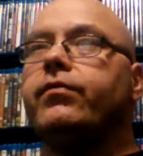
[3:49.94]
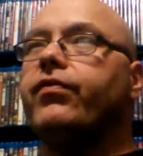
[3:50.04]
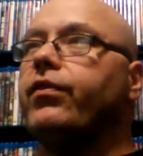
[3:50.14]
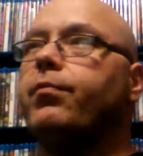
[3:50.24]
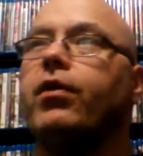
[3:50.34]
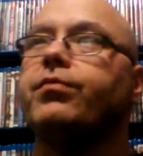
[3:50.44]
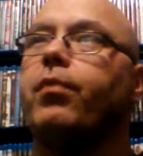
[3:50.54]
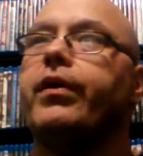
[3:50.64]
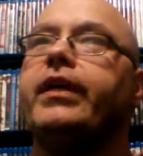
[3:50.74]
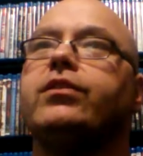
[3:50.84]
for the most
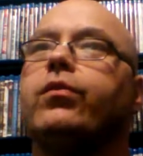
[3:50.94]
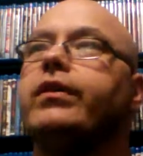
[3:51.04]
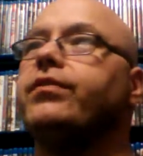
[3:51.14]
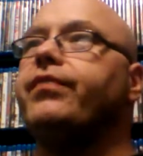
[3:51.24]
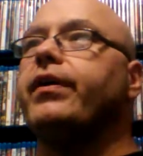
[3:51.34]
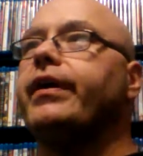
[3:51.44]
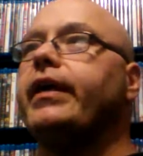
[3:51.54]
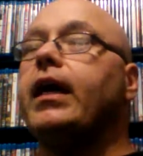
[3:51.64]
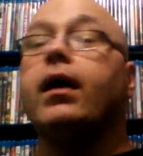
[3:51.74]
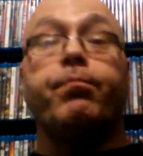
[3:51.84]
part, he's always a
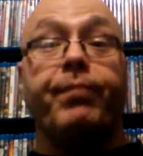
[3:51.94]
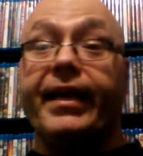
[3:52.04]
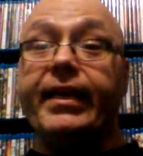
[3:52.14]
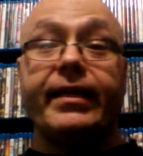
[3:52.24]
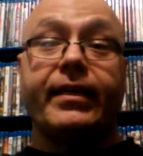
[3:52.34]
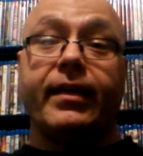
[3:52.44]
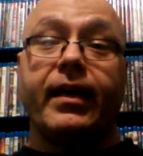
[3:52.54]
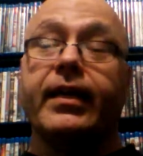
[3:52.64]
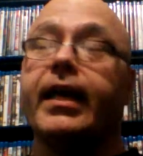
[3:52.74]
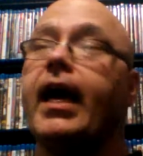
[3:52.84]
very upbeat
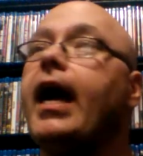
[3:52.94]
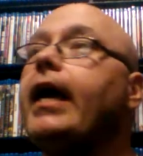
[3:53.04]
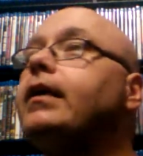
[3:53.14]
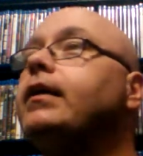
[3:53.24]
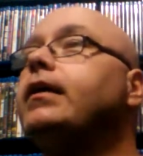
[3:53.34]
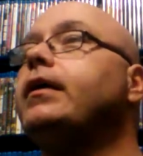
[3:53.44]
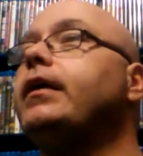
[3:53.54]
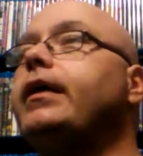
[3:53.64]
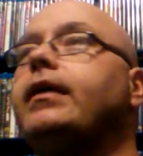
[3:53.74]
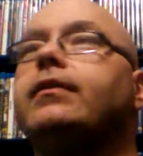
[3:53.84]
kind of guy.
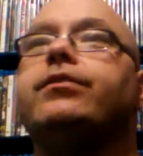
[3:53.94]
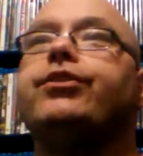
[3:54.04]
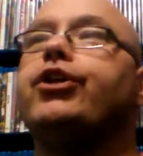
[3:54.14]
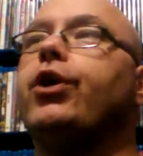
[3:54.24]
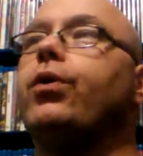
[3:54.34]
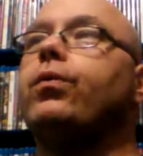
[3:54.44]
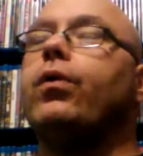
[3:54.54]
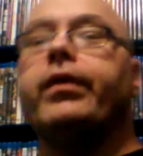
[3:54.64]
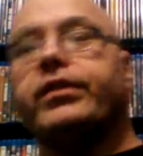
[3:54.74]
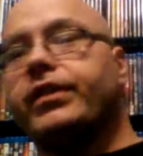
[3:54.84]
He's,
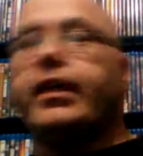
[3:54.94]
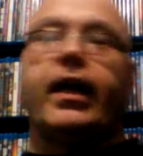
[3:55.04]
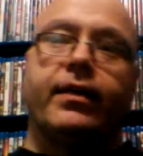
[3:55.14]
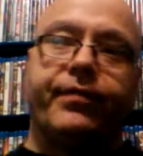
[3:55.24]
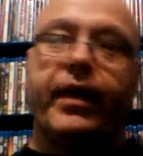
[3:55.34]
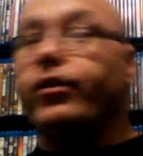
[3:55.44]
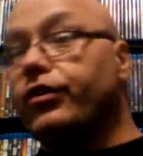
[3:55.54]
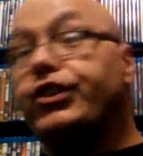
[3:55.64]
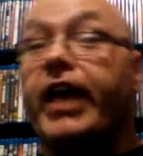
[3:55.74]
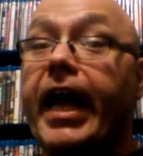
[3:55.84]
always kind of
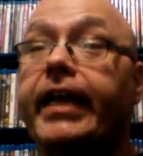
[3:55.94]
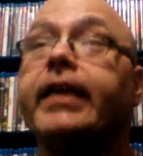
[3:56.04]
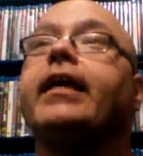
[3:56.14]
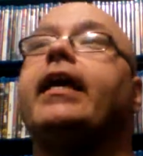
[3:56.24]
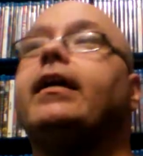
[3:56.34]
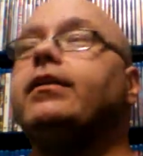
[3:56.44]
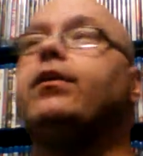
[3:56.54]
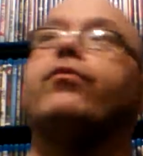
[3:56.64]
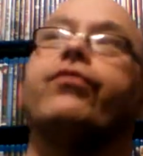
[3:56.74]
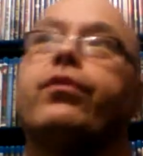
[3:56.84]
energetic,
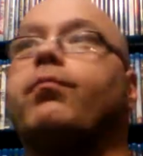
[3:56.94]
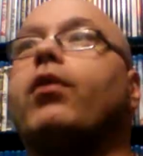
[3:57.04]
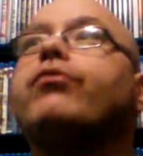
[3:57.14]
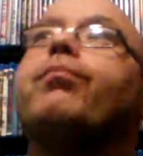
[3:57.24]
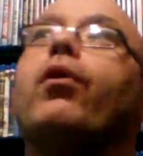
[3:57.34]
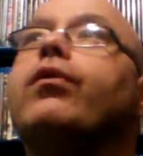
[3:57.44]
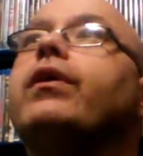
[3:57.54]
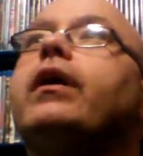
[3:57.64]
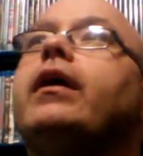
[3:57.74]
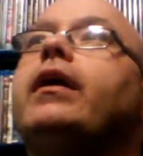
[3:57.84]
for the most
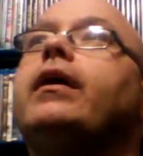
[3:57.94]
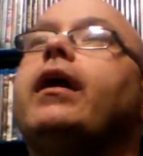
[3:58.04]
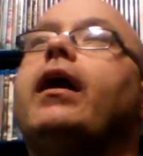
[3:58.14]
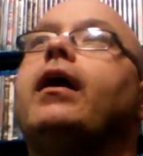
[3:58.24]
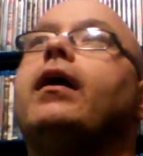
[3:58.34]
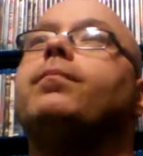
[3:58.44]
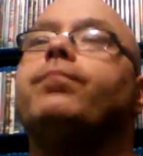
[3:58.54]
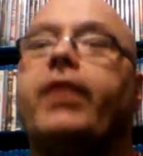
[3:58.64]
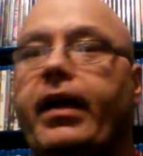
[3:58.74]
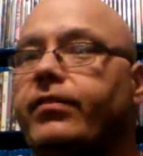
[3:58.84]
part,
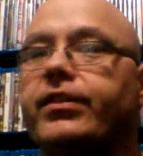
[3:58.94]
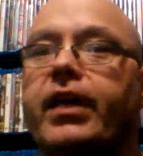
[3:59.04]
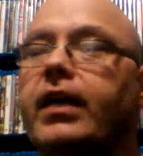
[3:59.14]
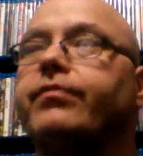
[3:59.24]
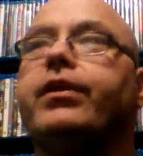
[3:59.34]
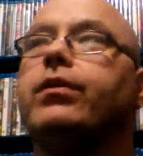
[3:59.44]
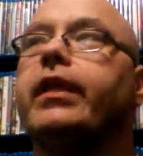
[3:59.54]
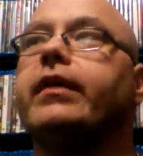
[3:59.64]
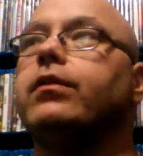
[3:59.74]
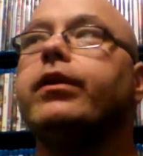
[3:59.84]
has this kind of,
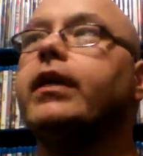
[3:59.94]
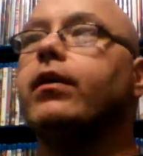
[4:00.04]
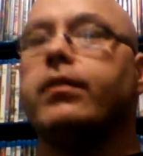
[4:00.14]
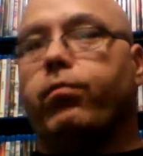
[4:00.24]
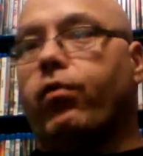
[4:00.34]
like looking on the